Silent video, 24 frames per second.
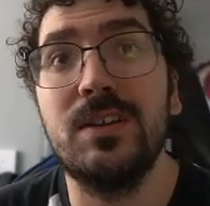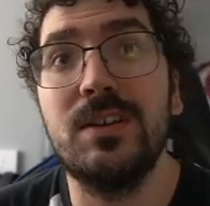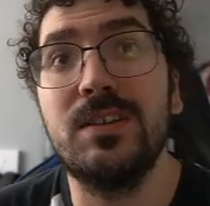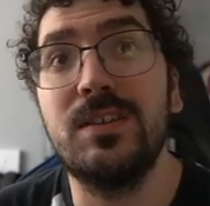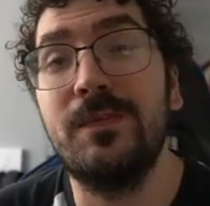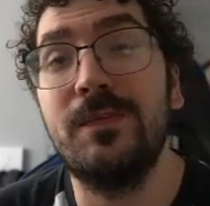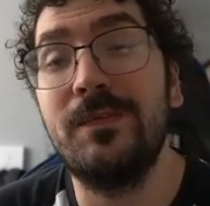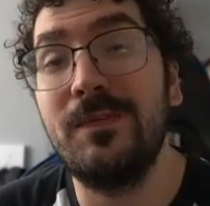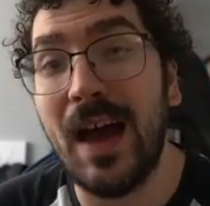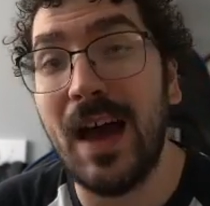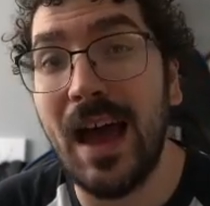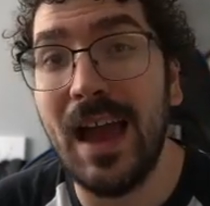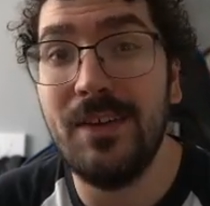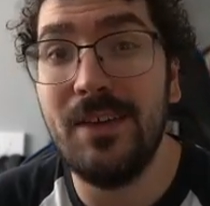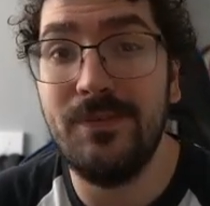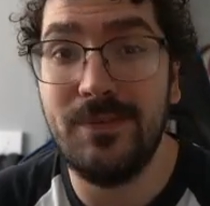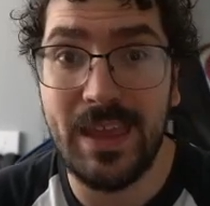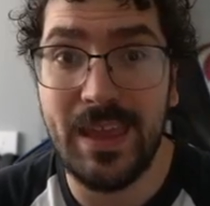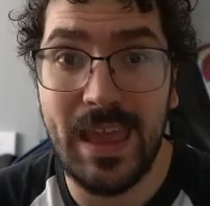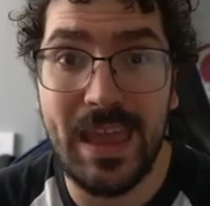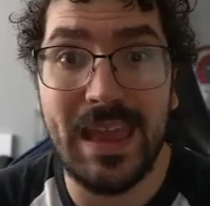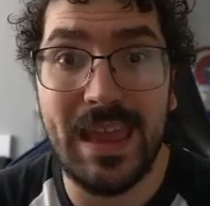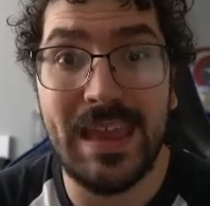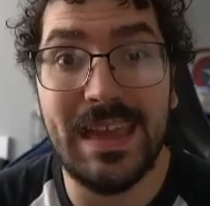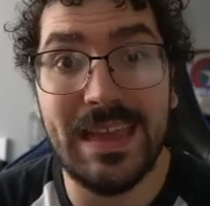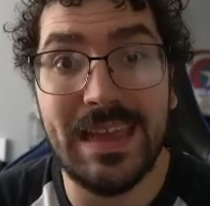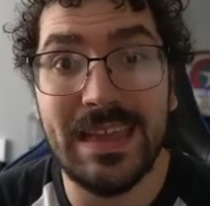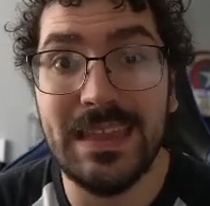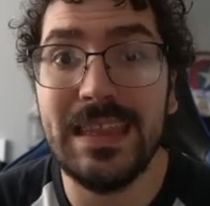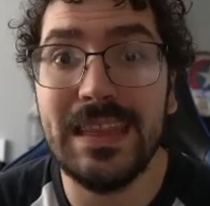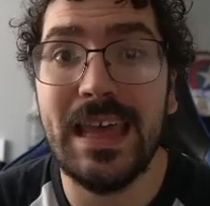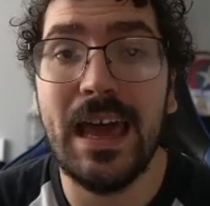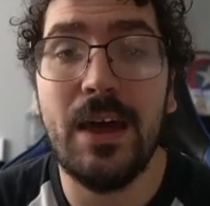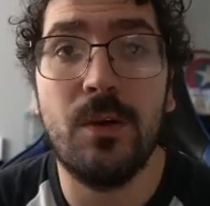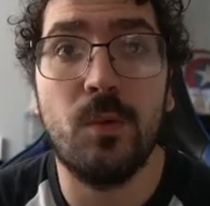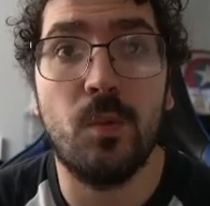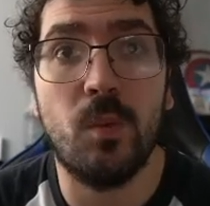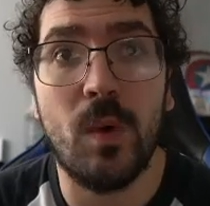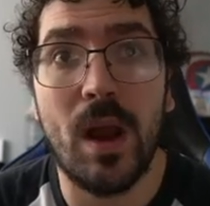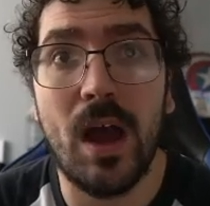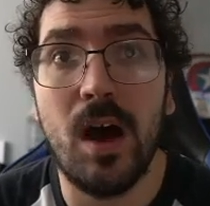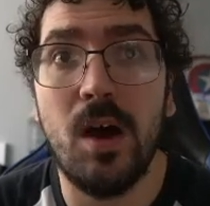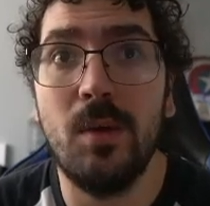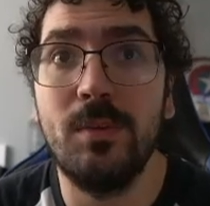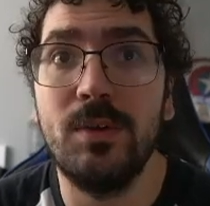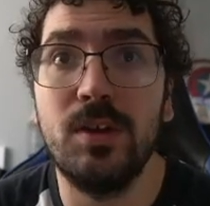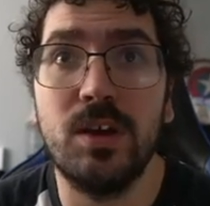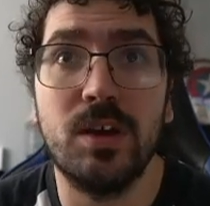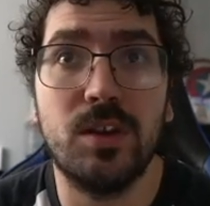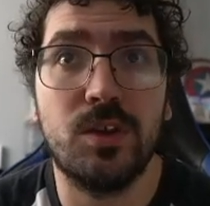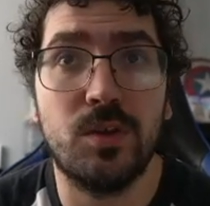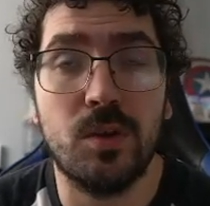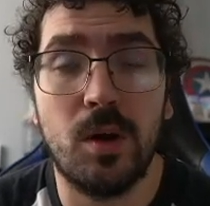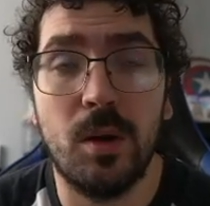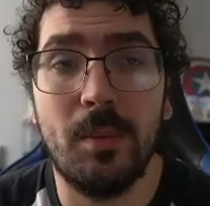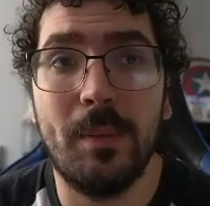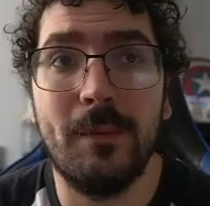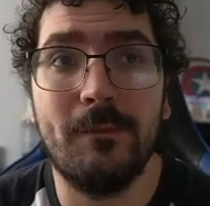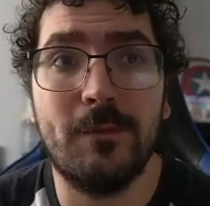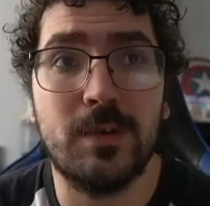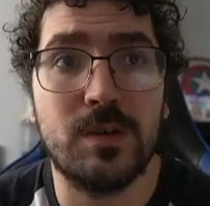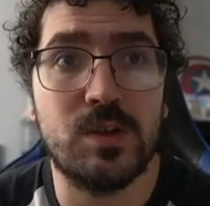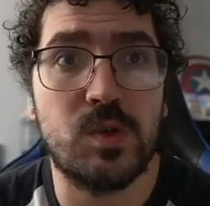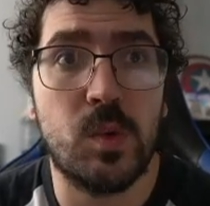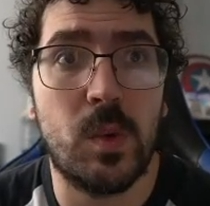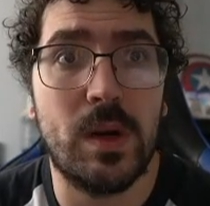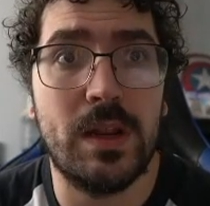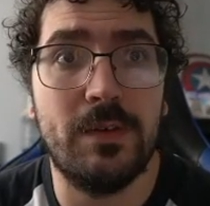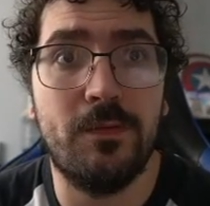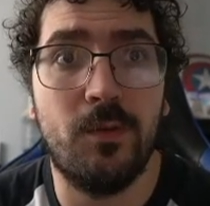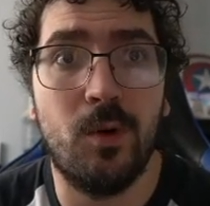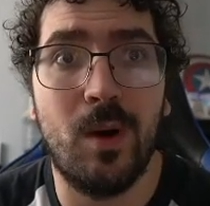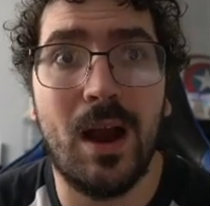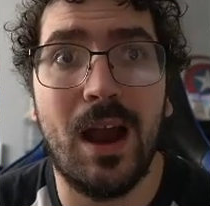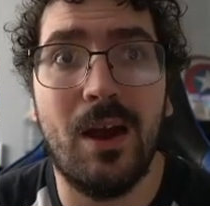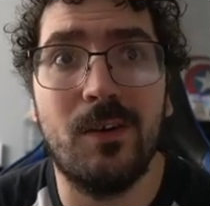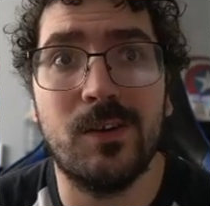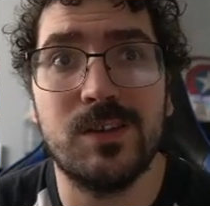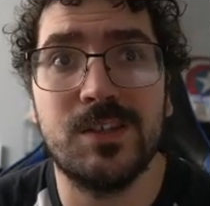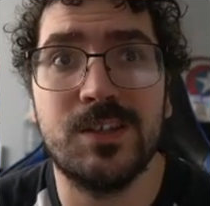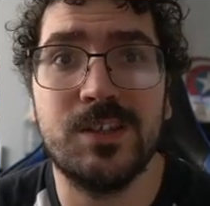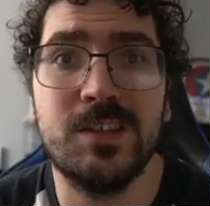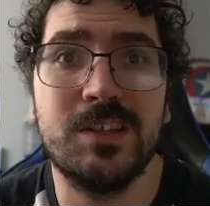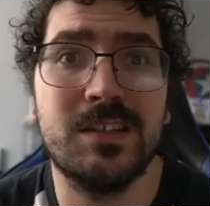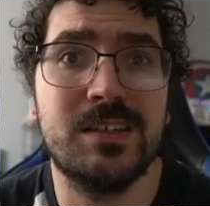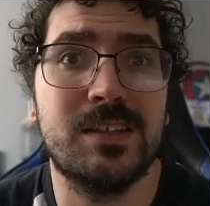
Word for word: to 5K. In that realm, you could throw them up for 24 hours. It just